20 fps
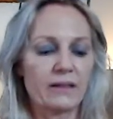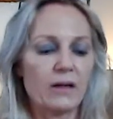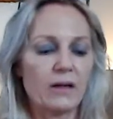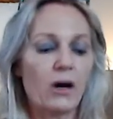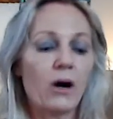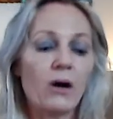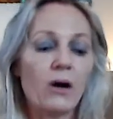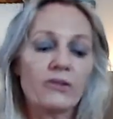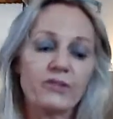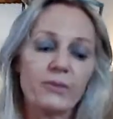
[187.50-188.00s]

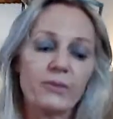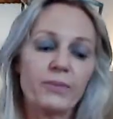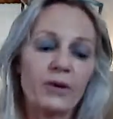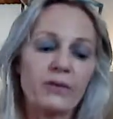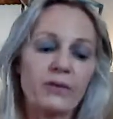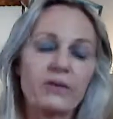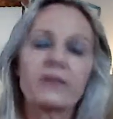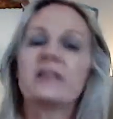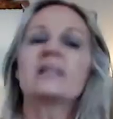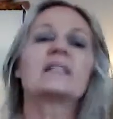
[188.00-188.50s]
Also,
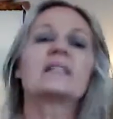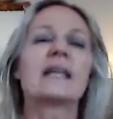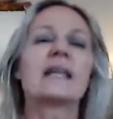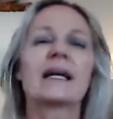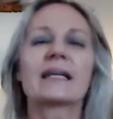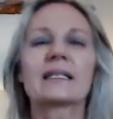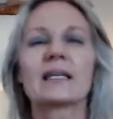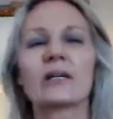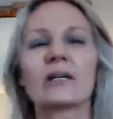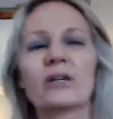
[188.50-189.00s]
both of these
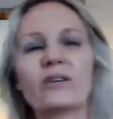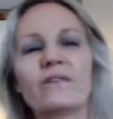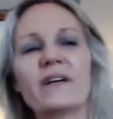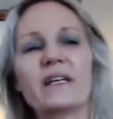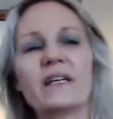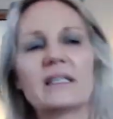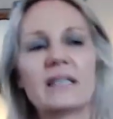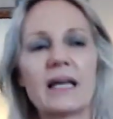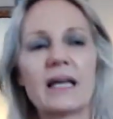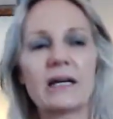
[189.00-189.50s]
decks, I don't know if I
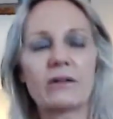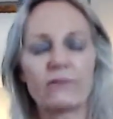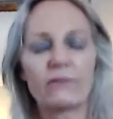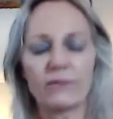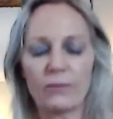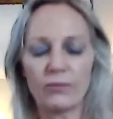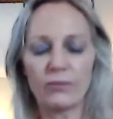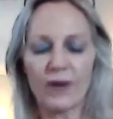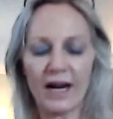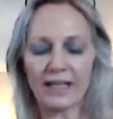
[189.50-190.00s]
said, are
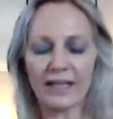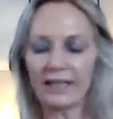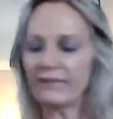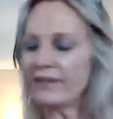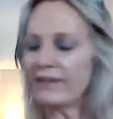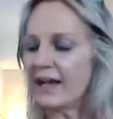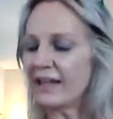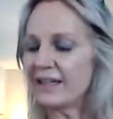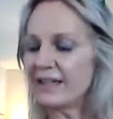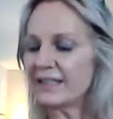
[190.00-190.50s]
from Radleigh
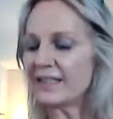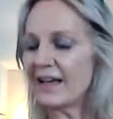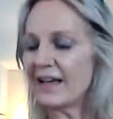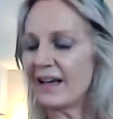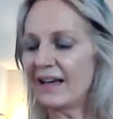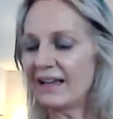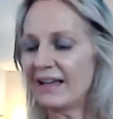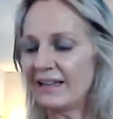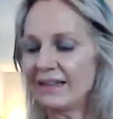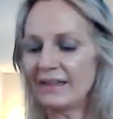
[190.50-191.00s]

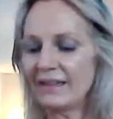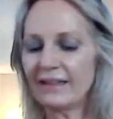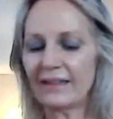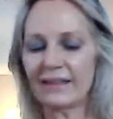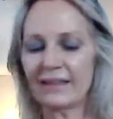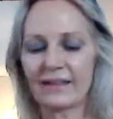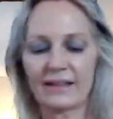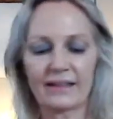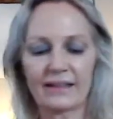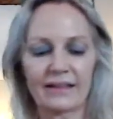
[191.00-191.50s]
Valentine,
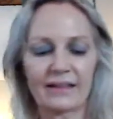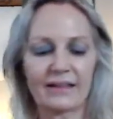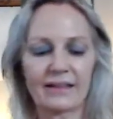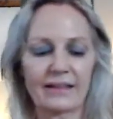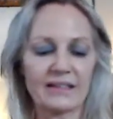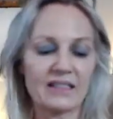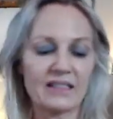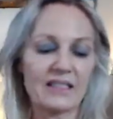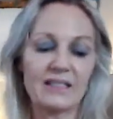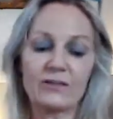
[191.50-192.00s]

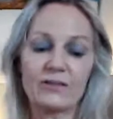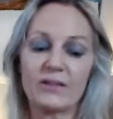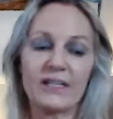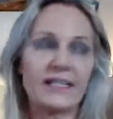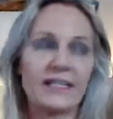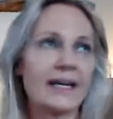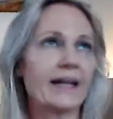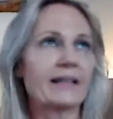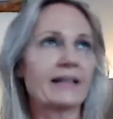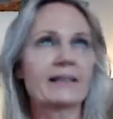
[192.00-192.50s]
because these are the
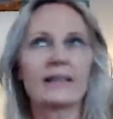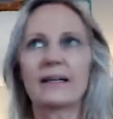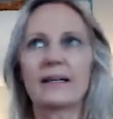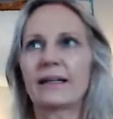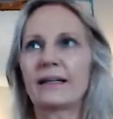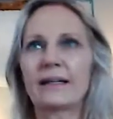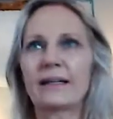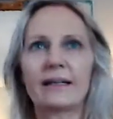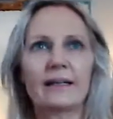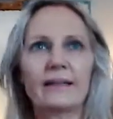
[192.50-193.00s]
decks
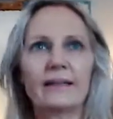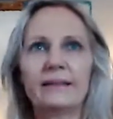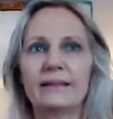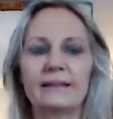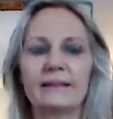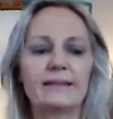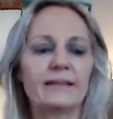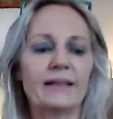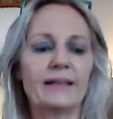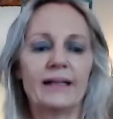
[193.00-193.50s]
like
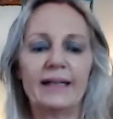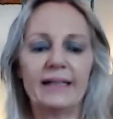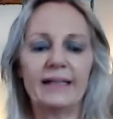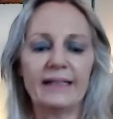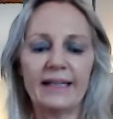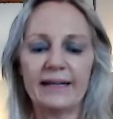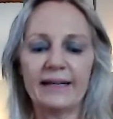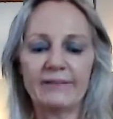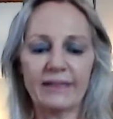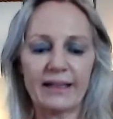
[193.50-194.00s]
I
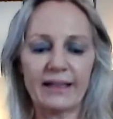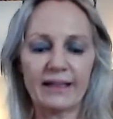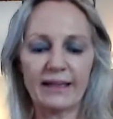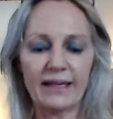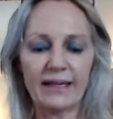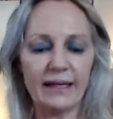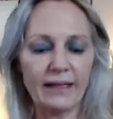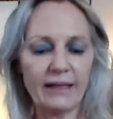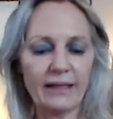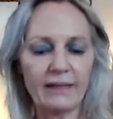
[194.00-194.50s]
didn't have to
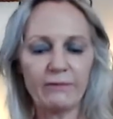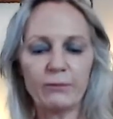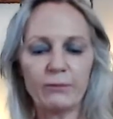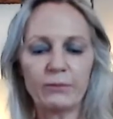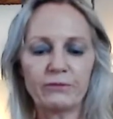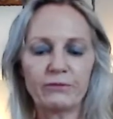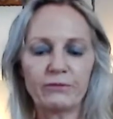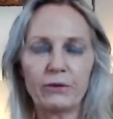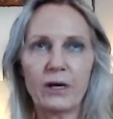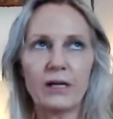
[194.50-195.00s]
think. Even
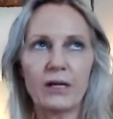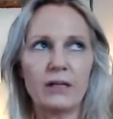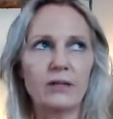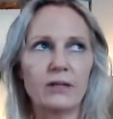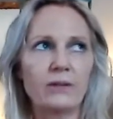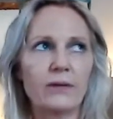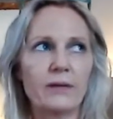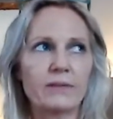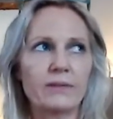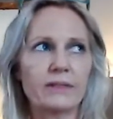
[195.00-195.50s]
before I
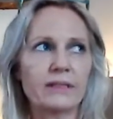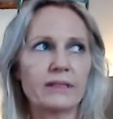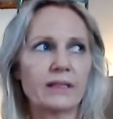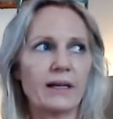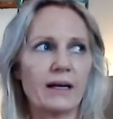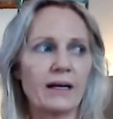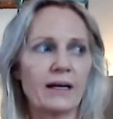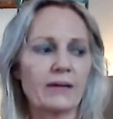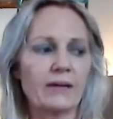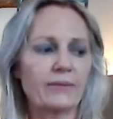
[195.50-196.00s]
knew I was,
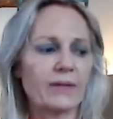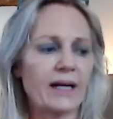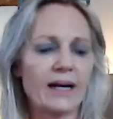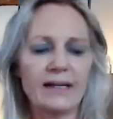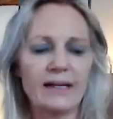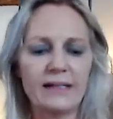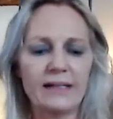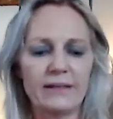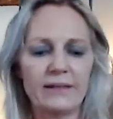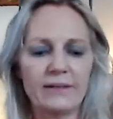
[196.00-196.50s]
when I
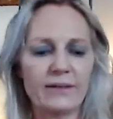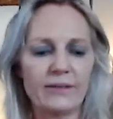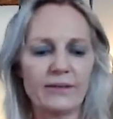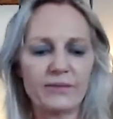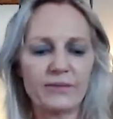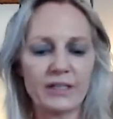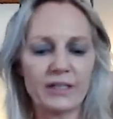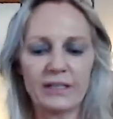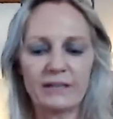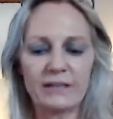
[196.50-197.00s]
didn't know I
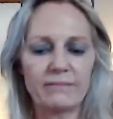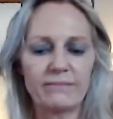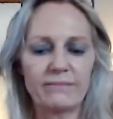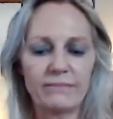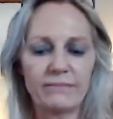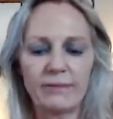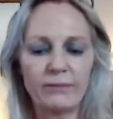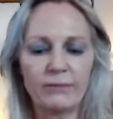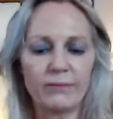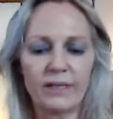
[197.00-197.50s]
was going to
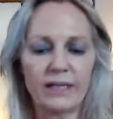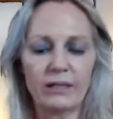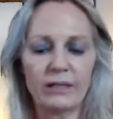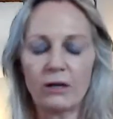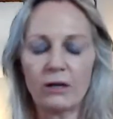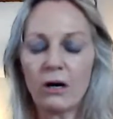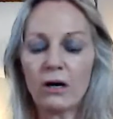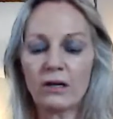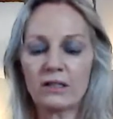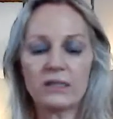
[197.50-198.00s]
be reading
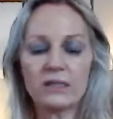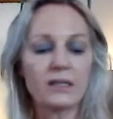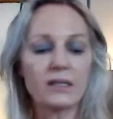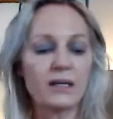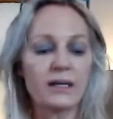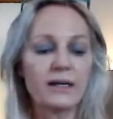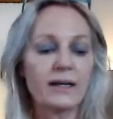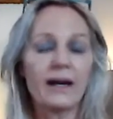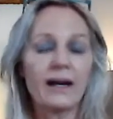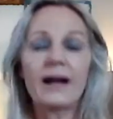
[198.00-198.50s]
cards,
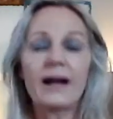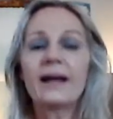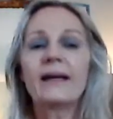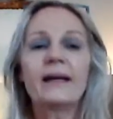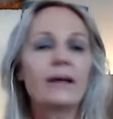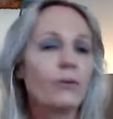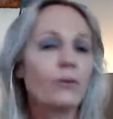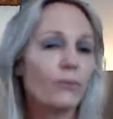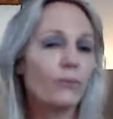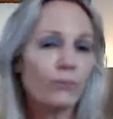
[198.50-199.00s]

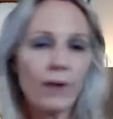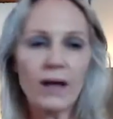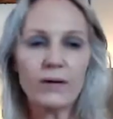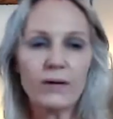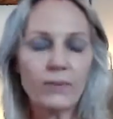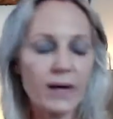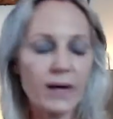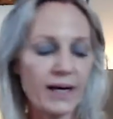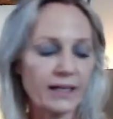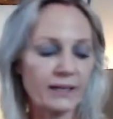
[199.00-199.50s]
right
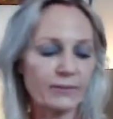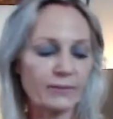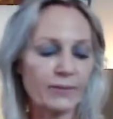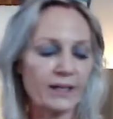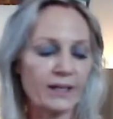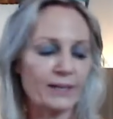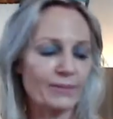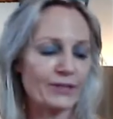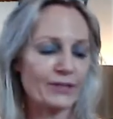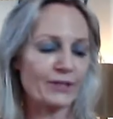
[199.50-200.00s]
away I could
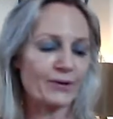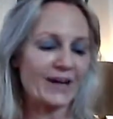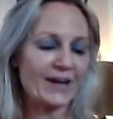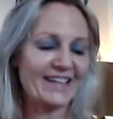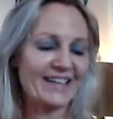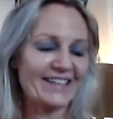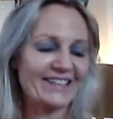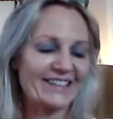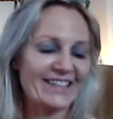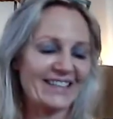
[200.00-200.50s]
read them. So I
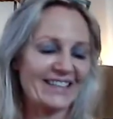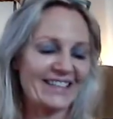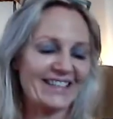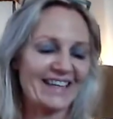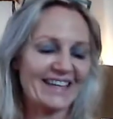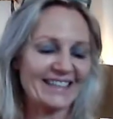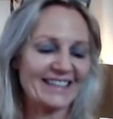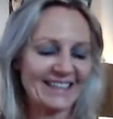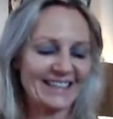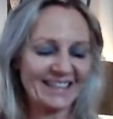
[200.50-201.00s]
use these
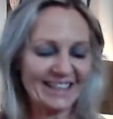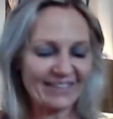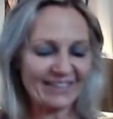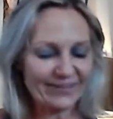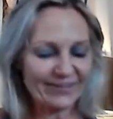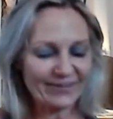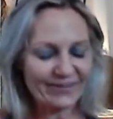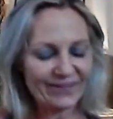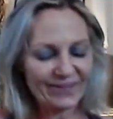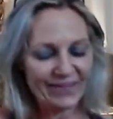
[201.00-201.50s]
decks. I love
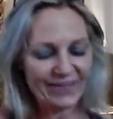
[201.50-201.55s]
them.